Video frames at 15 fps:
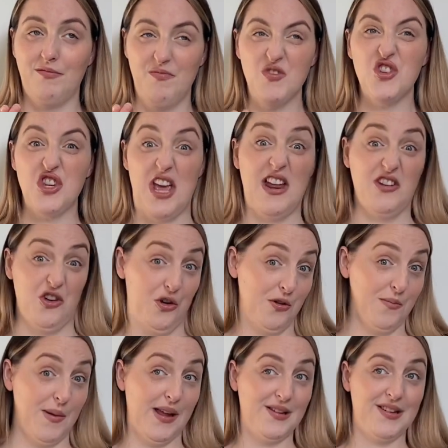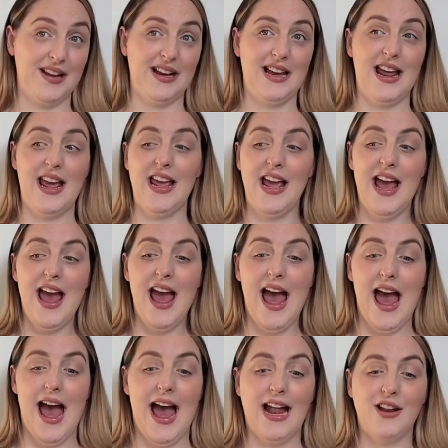shit done basically,
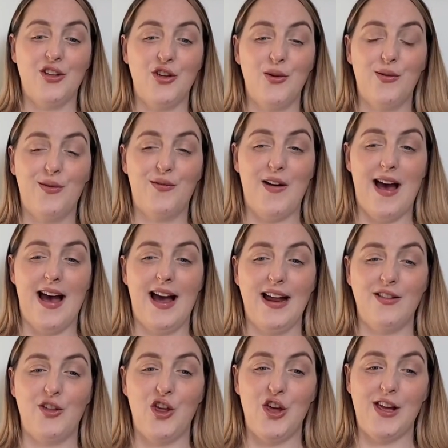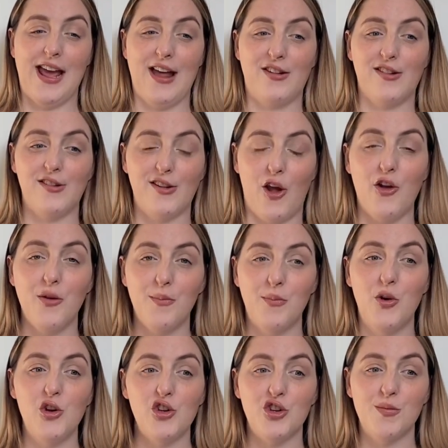and you'll find that you get so
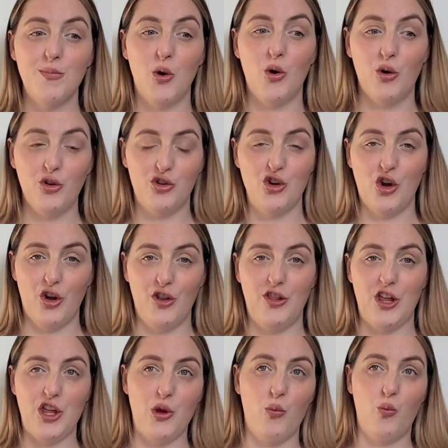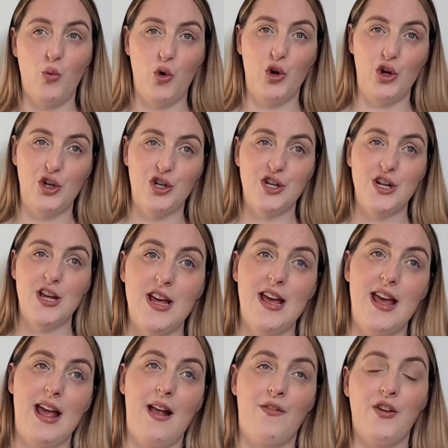much more done than you would
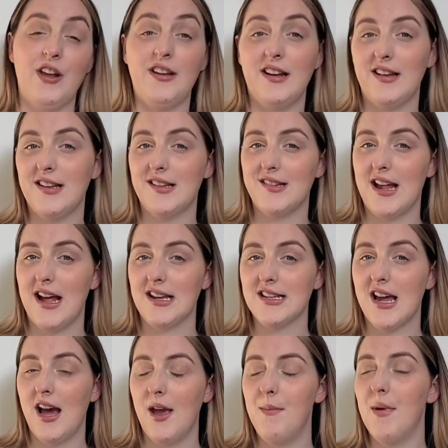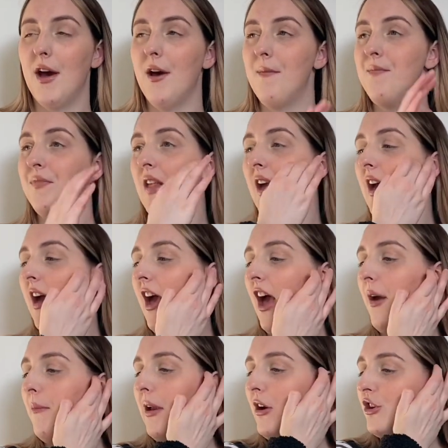if you didn't set a timer,
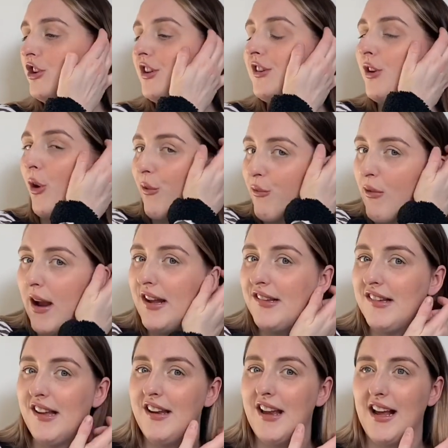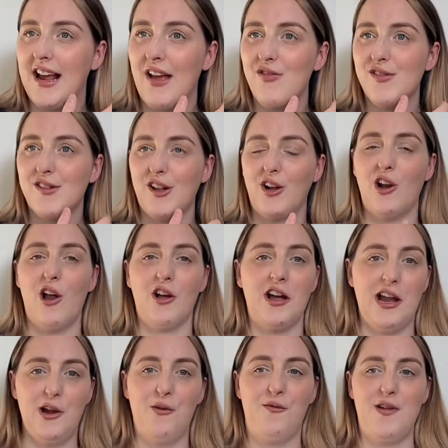because you're sort of racing against the clock.
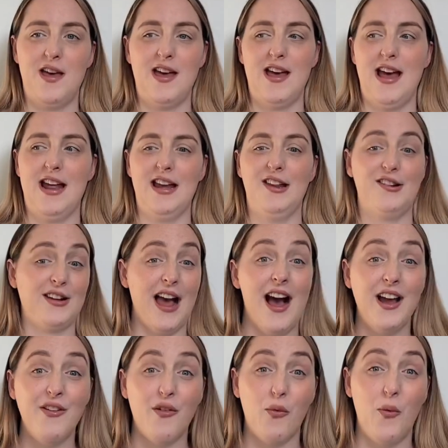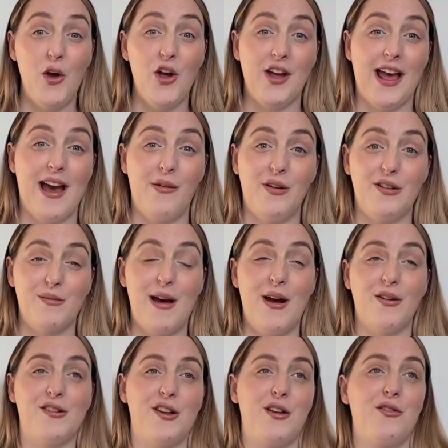I love it, and it's kind of a workout as well,
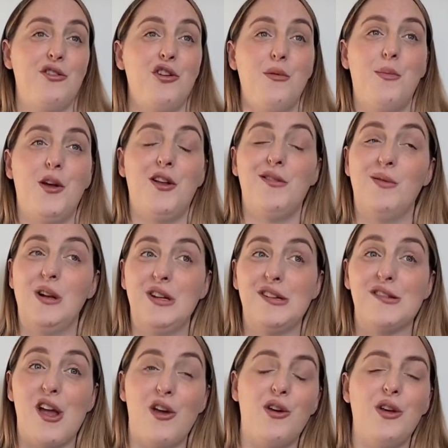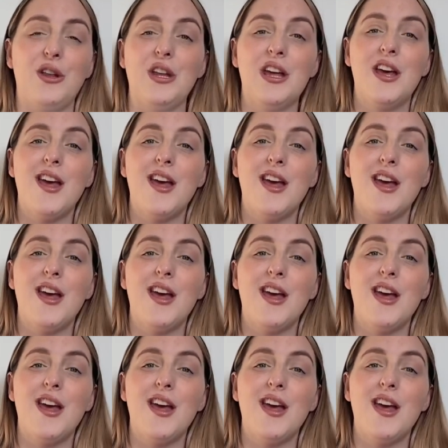so 2 birds 1 stone.